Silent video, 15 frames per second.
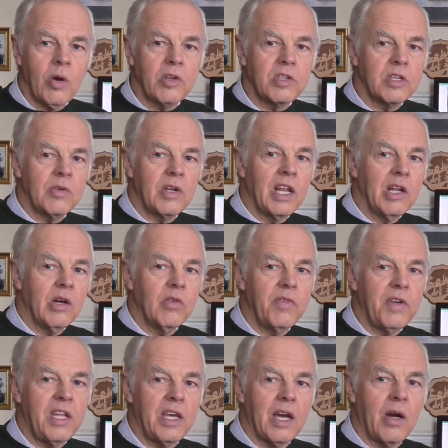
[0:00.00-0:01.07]
worth doing a little
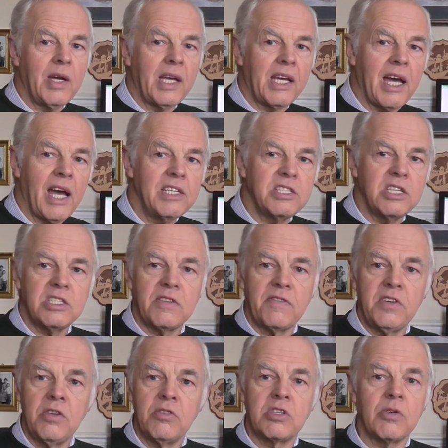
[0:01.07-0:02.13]
video in case it's
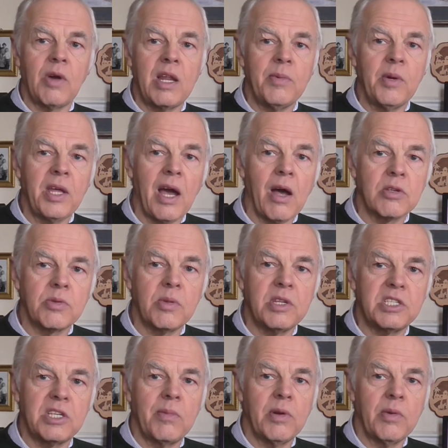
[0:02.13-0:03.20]
of use to anybody else with
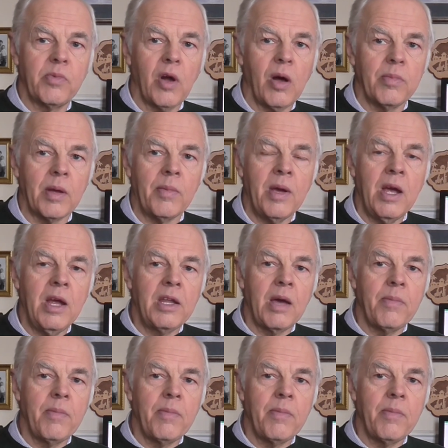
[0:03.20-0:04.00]
a similar problem.